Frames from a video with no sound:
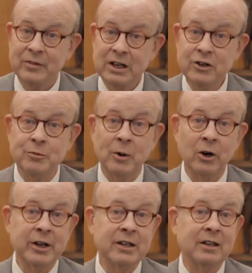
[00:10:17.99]
Each
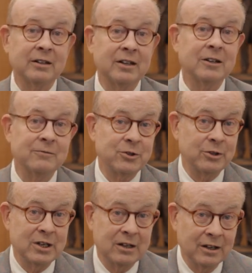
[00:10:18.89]
party can give to
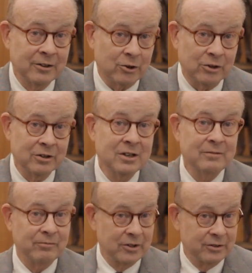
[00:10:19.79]
the other
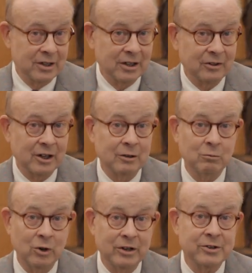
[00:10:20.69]
the thing that it
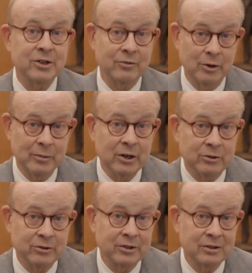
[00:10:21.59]
wants the
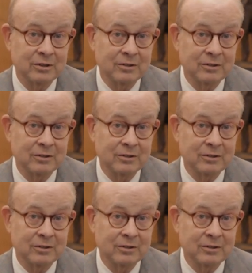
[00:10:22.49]
most.